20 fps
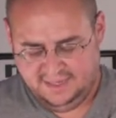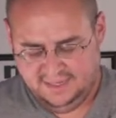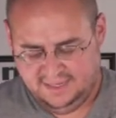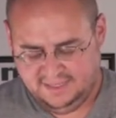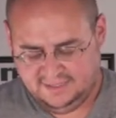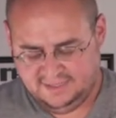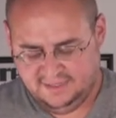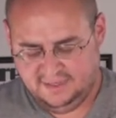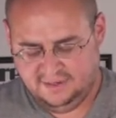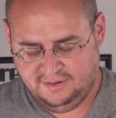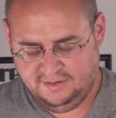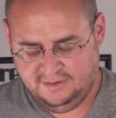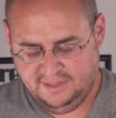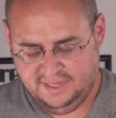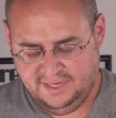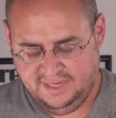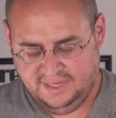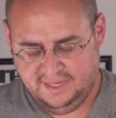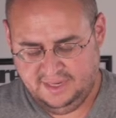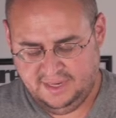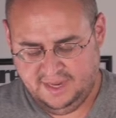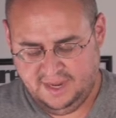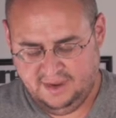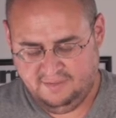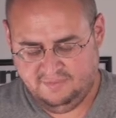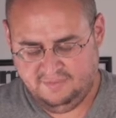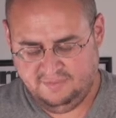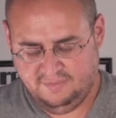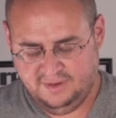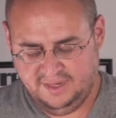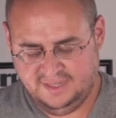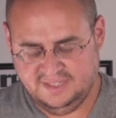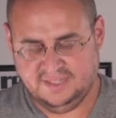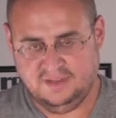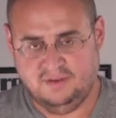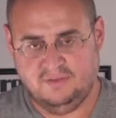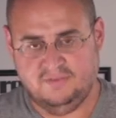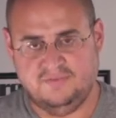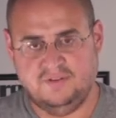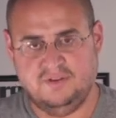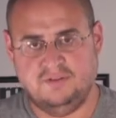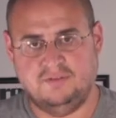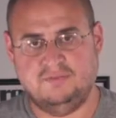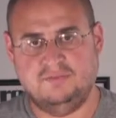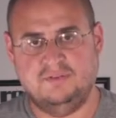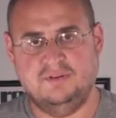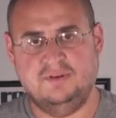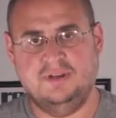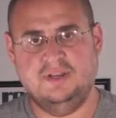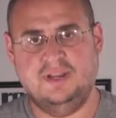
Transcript: is literally every cell phone,